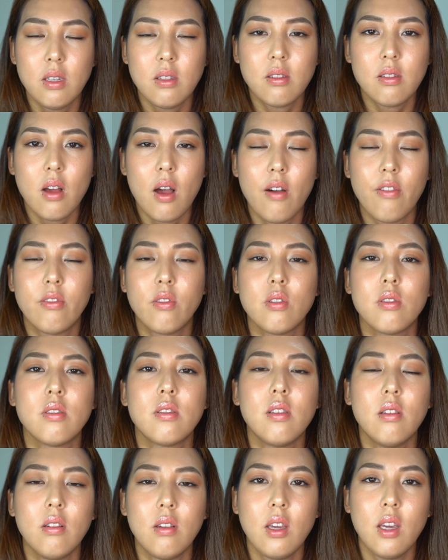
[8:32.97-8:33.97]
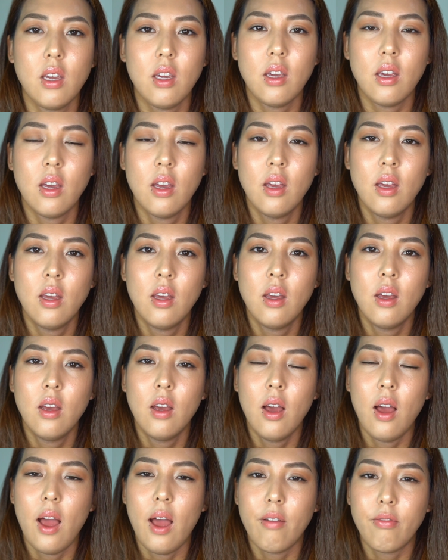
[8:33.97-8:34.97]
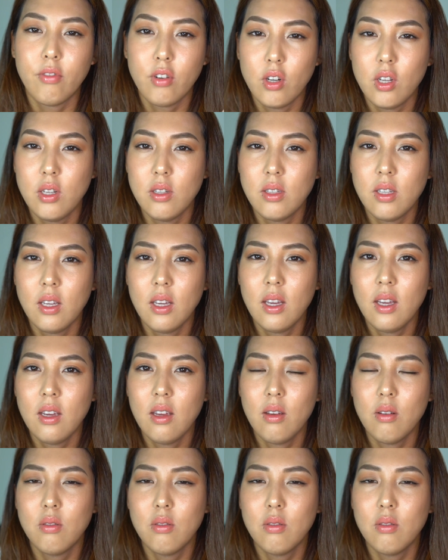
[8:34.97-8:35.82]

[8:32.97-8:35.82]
soft or silky after using it.